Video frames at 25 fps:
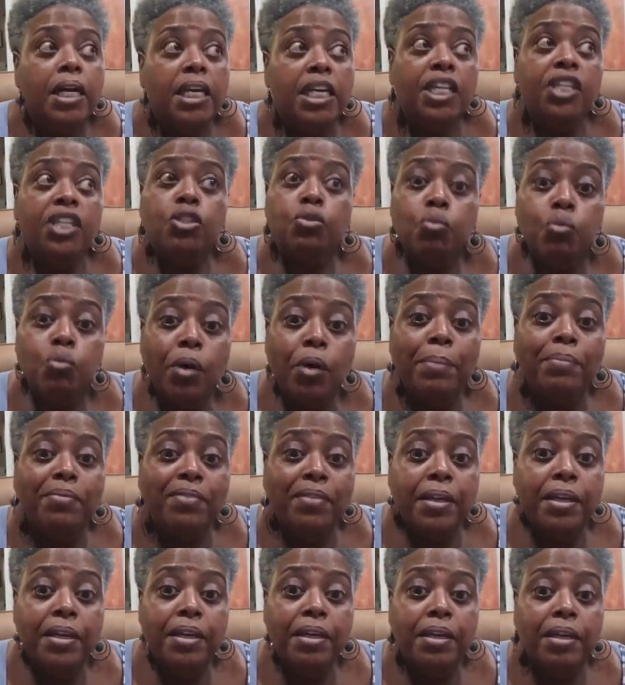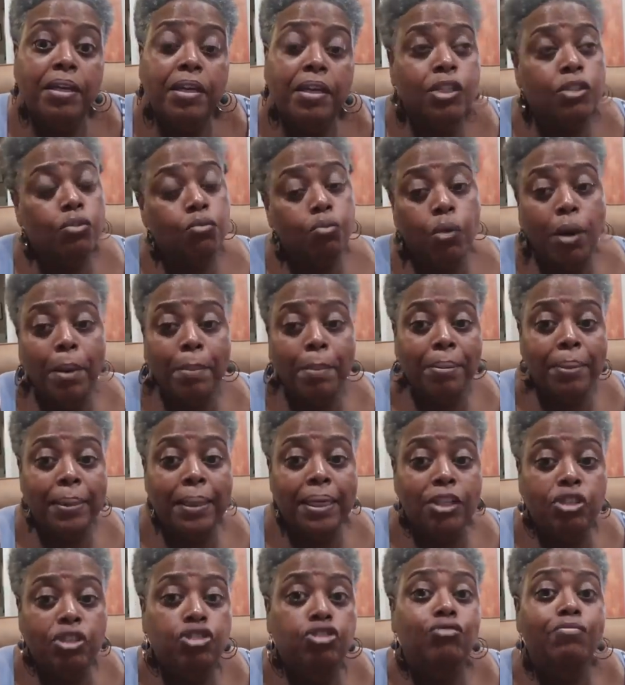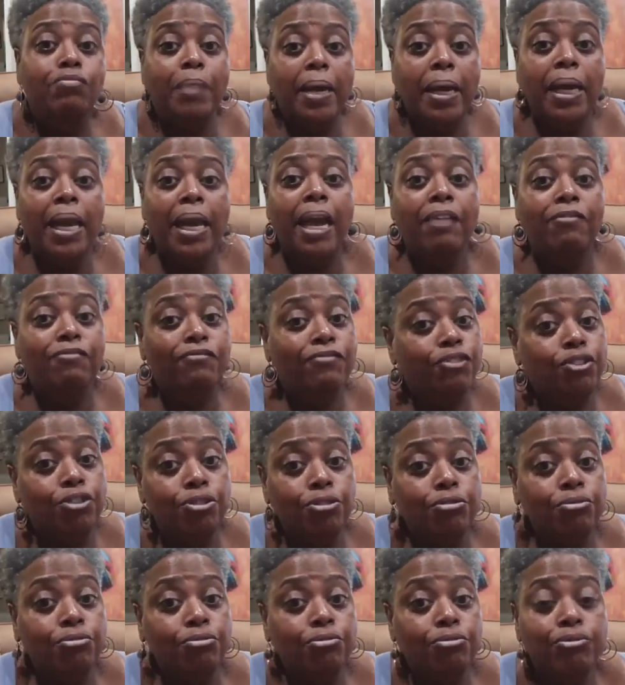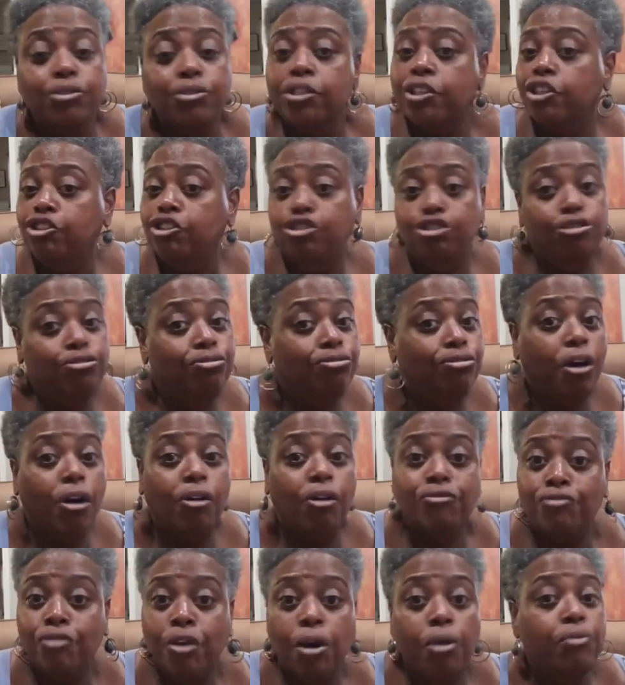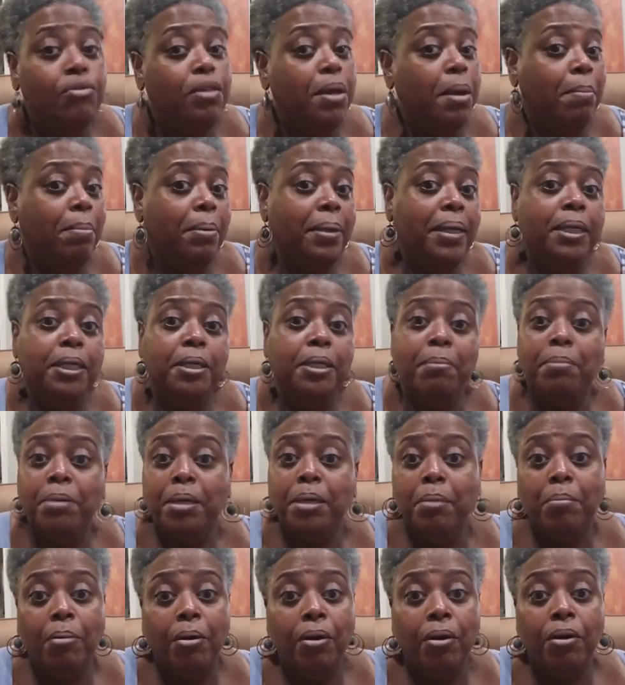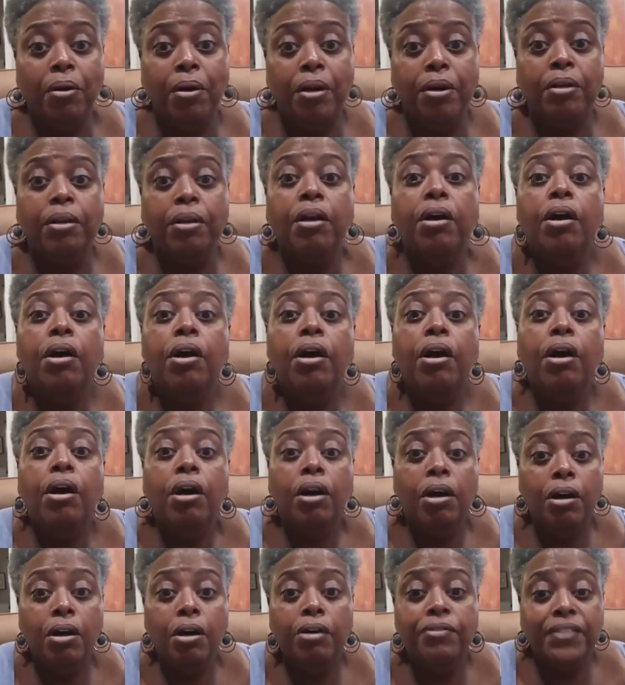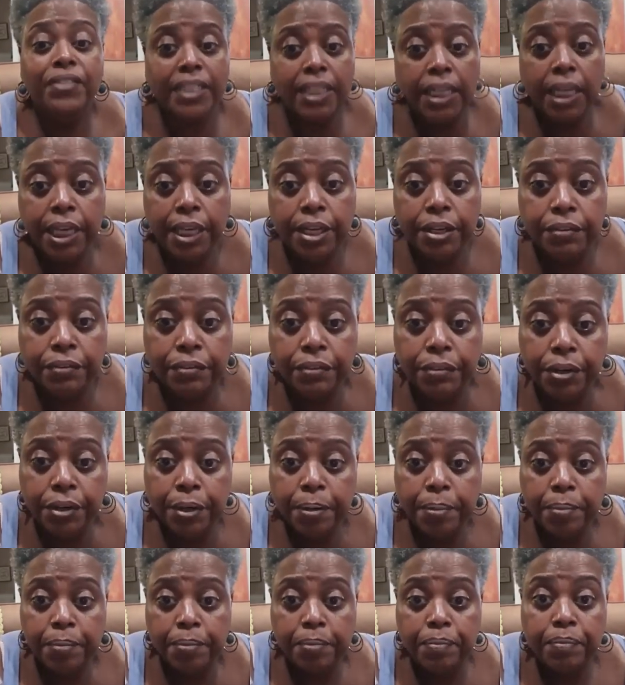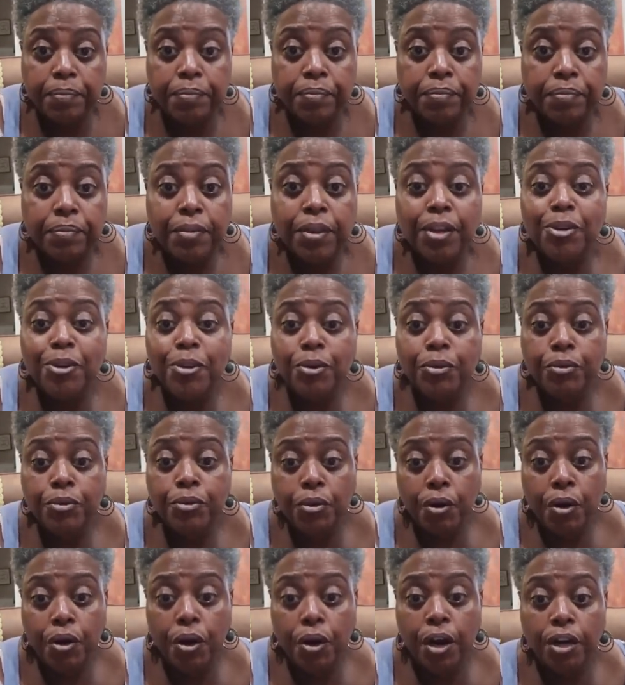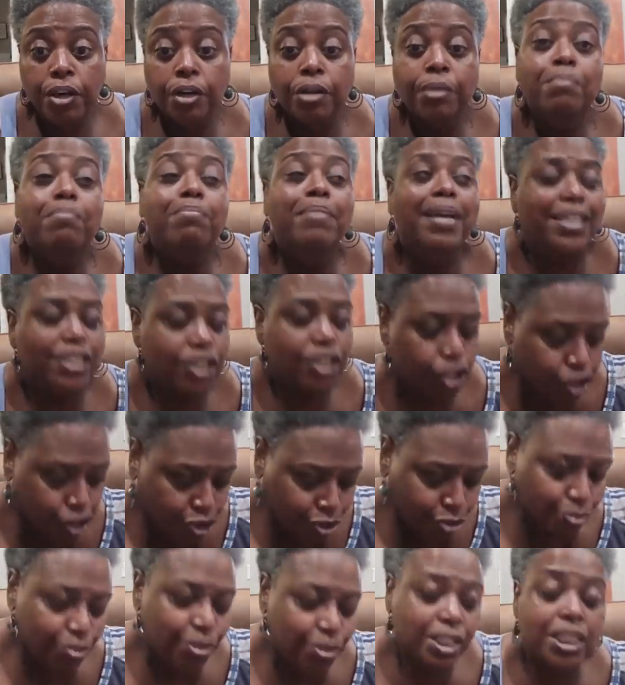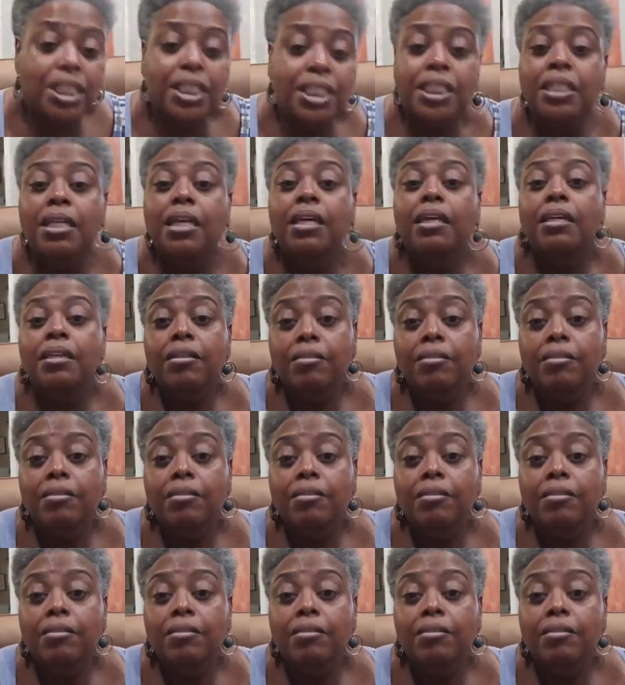It's one place you may have views that you don't know that played a big part of slavery. New York, Massachusetts.